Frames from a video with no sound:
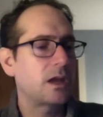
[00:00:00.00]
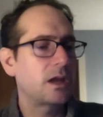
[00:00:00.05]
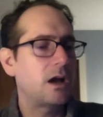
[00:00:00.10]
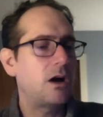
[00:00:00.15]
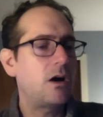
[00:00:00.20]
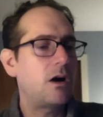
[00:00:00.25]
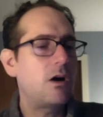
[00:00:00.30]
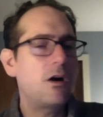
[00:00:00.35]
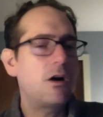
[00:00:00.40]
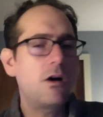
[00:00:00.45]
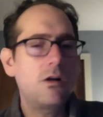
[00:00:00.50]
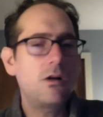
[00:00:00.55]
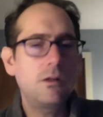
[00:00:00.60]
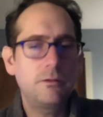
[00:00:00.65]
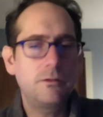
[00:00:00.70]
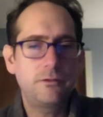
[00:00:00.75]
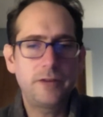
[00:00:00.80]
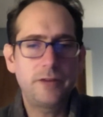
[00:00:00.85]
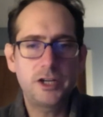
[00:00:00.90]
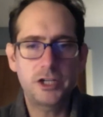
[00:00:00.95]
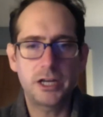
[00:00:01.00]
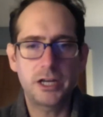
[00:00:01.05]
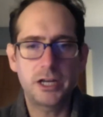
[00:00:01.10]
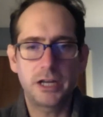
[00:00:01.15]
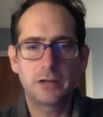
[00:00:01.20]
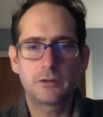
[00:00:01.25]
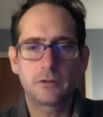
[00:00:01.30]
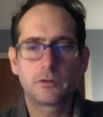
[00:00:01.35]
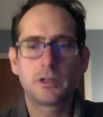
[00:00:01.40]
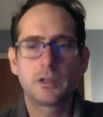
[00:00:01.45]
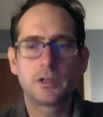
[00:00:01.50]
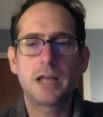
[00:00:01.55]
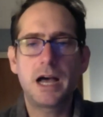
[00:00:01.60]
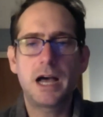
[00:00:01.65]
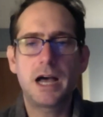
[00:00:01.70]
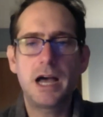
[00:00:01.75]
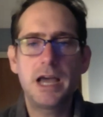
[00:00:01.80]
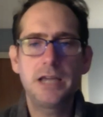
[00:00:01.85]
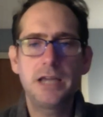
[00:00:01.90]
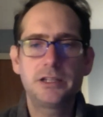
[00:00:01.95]
All fishing
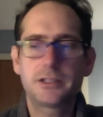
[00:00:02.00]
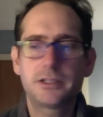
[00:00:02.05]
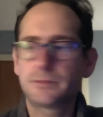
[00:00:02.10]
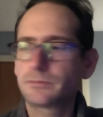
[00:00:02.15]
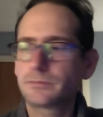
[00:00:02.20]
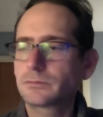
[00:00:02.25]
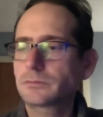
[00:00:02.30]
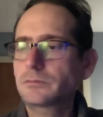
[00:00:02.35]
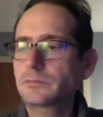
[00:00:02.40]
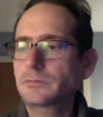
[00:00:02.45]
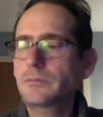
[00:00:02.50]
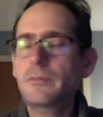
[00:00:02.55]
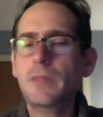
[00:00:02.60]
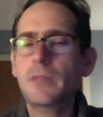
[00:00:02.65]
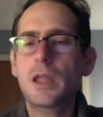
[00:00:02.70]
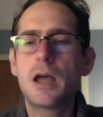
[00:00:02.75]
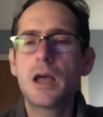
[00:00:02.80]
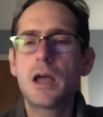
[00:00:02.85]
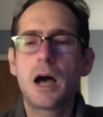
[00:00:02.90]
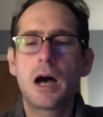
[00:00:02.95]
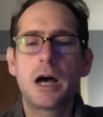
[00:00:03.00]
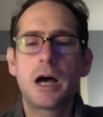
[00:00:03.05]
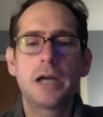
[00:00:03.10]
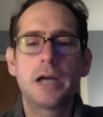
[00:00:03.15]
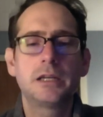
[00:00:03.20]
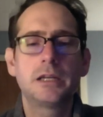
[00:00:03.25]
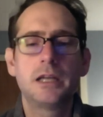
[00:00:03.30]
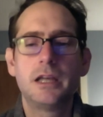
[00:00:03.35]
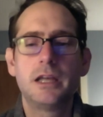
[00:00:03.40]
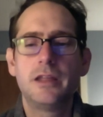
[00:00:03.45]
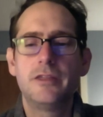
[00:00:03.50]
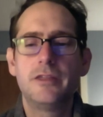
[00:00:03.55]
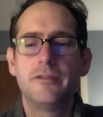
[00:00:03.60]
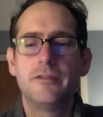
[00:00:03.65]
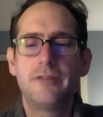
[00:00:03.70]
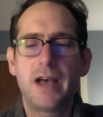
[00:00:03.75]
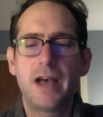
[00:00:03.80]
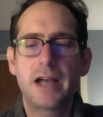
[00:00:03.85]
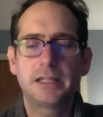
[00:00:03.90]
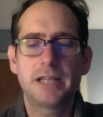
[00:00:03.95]
relies on the
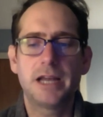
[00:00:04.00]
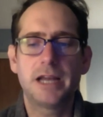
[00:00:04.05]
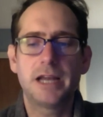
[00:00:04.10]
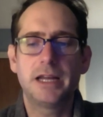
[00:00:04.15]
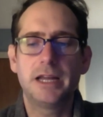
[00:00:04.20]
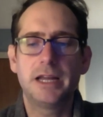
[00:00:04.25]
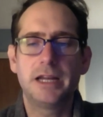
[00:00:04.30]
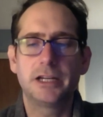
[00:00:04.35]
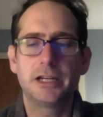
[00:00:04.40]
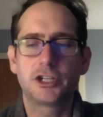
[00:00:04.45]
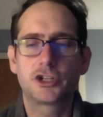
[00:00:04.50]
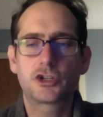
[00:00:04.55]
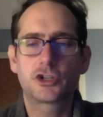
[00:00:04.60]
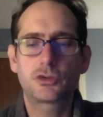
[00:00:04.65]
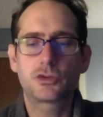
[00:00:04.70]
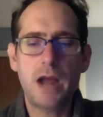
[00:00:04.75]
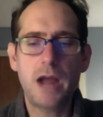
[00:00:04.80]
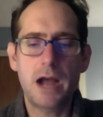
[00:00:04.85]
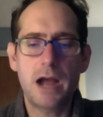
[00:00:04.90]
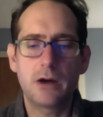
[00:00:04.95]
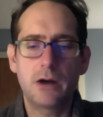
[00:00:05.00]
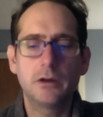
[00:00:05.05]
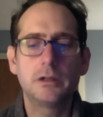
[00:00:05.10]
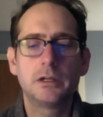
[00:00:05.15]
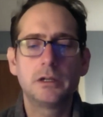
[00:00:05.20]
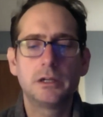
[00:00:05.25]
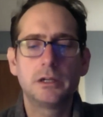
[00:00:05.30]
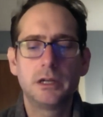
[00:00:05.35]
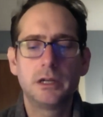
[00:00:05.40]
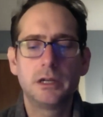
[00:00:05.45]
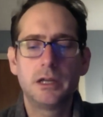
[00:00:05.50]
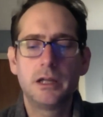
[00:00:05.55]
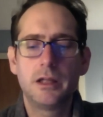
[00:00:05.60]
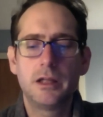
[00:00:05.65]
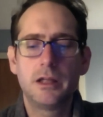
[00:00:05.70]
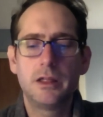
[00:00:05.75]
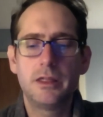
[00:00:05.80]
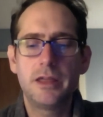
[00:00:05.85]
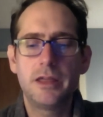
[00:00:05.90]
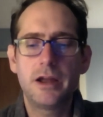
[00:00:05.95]
fact that in a trout,
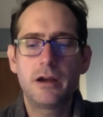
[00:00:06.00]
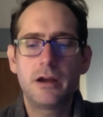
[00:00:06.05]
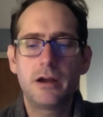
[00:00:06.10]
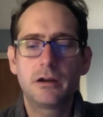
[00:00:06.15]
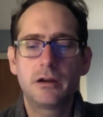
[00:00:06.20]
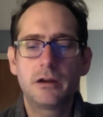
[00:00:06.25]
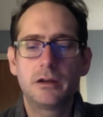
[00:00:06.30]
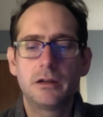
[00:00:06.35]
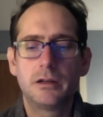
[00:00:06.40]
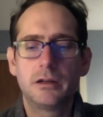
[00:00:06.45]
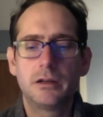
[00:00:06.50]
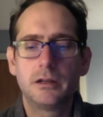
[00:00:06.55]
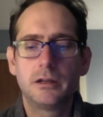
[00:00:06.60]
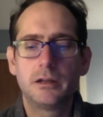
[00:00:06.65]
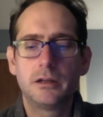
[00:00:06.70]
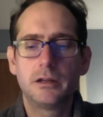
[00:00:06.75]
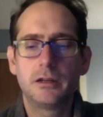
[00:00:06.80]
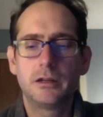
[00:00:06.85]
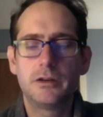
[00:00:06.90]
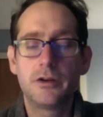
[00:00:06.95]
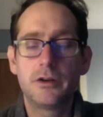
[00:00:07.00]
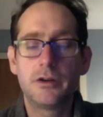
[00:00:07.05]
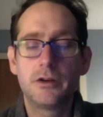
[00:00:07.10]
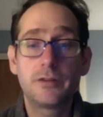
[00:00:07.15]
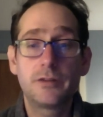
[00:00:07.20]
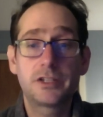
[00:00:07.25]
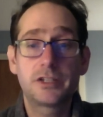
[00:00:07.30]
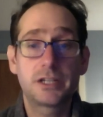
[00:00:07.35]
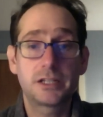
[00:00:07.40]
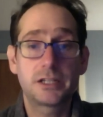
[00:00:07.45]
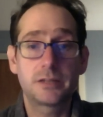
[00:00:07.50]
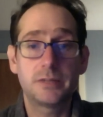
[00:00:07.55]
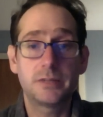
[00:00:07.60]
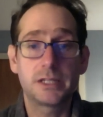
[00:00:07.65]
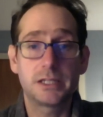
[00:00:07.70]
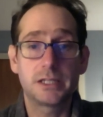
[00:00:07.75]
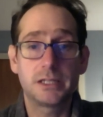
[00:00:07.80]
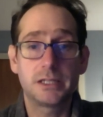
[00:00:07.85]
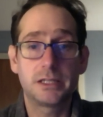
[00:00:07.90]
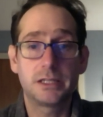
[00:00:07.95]
their nervous system
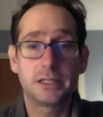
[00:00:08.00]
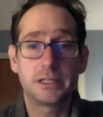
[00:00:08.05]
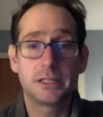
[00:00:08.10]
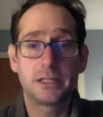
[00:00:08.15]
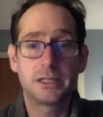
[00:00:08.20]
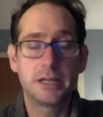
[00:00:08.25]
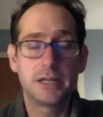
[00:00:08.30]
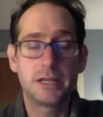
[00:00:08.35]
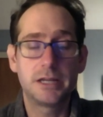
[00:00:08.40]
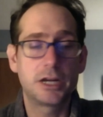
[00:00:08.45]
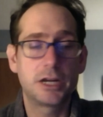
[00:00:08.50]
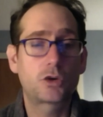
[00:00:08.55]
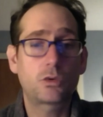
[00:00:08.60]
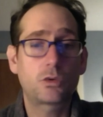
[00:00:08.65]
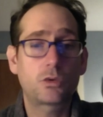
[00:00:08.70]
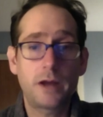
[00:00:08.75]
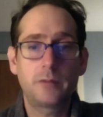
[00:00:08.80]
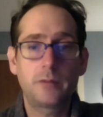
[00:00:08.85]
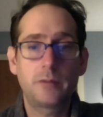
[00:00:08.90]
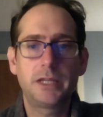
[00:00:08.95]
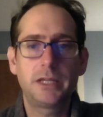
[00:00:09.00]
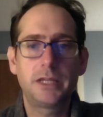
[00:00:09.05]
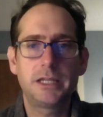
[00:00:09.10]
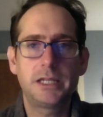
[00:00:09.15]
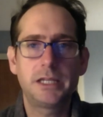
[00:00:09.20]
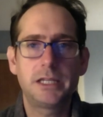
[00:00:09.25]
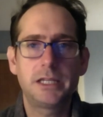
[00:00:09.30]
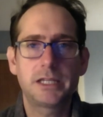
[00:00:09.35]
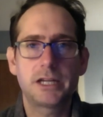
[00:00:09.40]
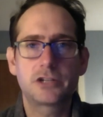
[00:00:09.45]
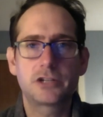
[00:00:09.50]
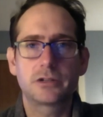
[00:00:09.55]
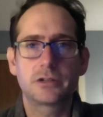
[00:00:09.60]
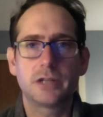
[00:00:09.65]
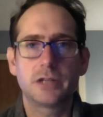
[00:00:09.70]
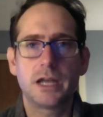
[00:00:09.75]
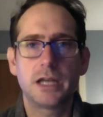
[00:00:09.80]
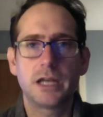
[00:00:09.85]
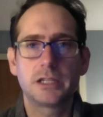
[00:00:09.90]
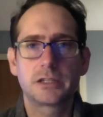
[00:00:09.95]
is incredibly
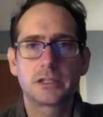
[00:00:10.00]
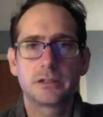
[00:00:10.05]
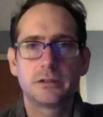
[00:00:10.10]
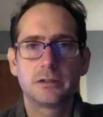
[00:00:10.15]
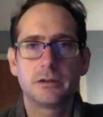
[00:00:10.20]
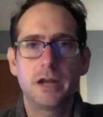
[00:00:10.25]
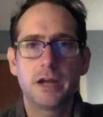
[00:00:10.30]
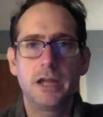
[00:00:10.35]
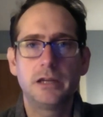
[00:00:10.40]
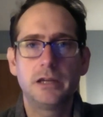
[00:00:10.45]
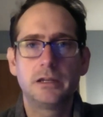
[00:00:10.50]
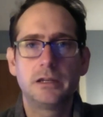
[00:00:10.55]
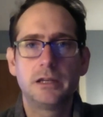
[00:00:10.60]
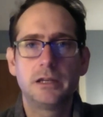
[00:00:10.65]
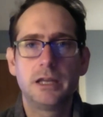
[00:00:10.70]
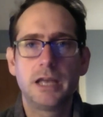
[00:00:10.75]
decentralized, right?